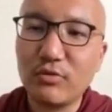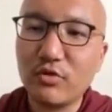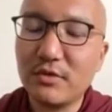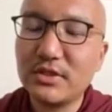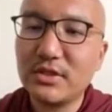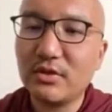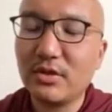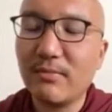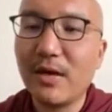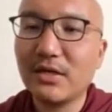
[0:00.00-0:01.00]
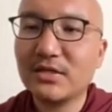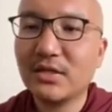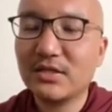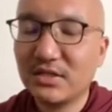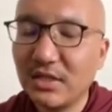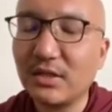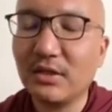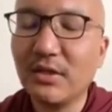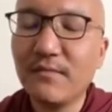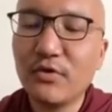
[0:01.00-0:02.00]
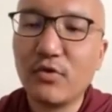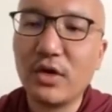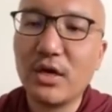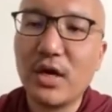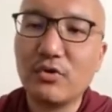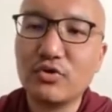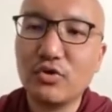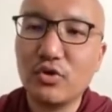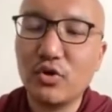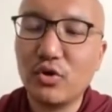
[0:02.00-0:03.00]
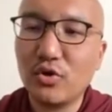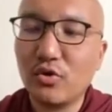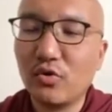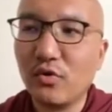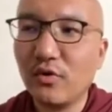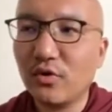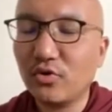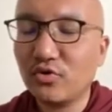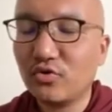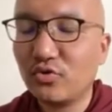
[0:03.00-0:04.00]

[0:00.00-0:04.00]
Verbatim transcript: you will see the monks still going out, uh, go,